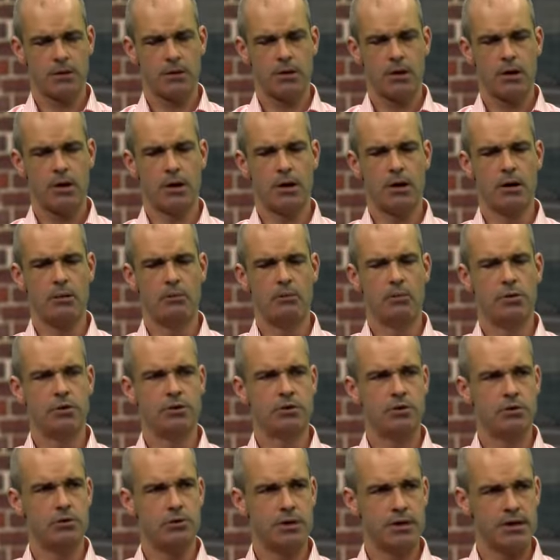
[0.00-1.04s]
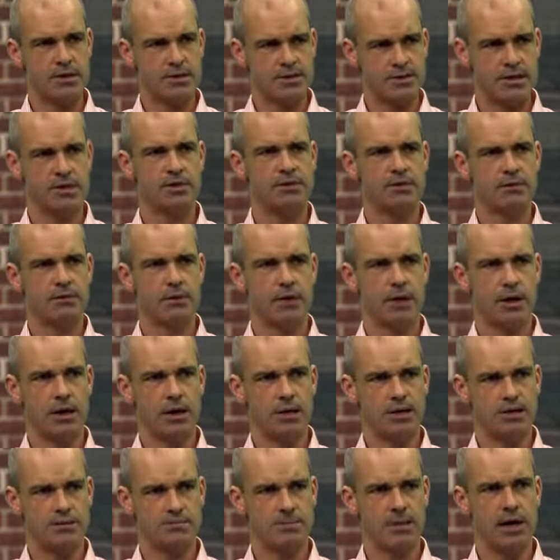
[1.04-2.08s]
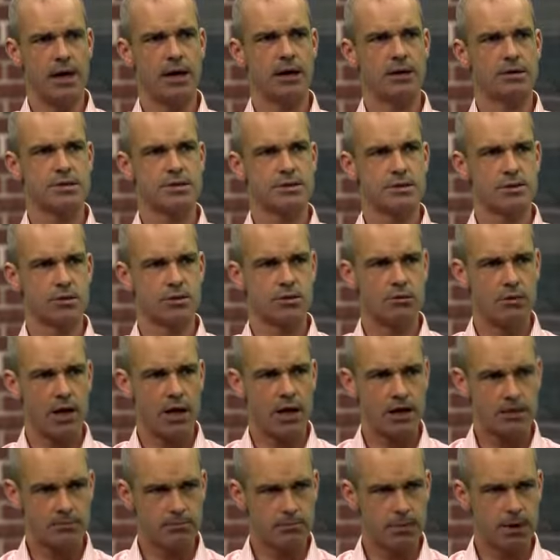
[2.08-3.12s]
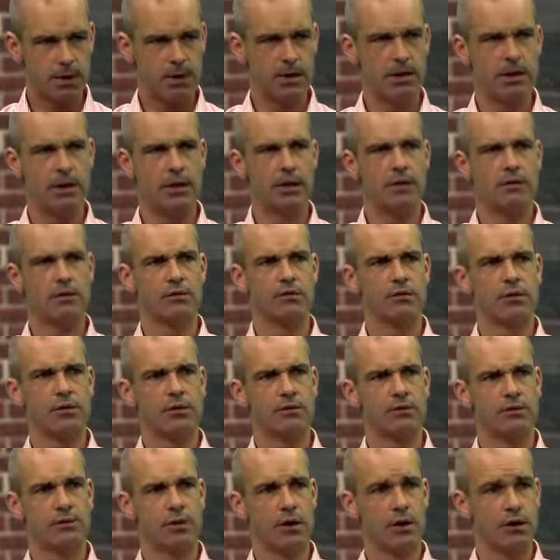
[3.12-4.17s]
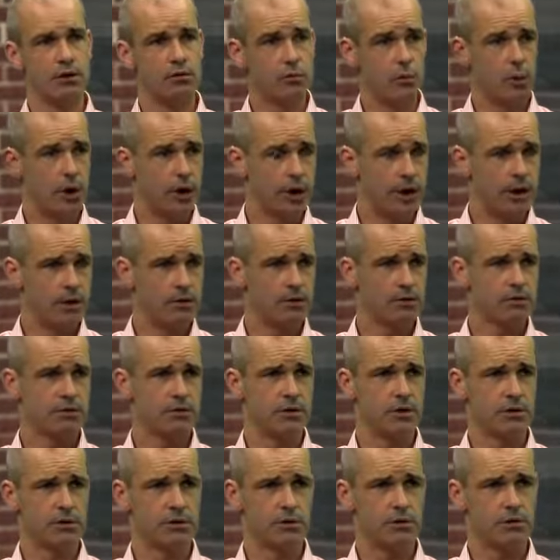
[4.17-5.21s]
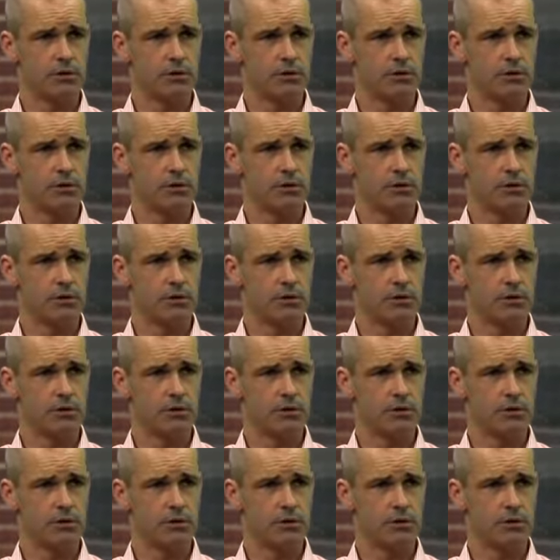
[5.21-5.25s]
to incentivize banks to create money in a certain kind of way and a certain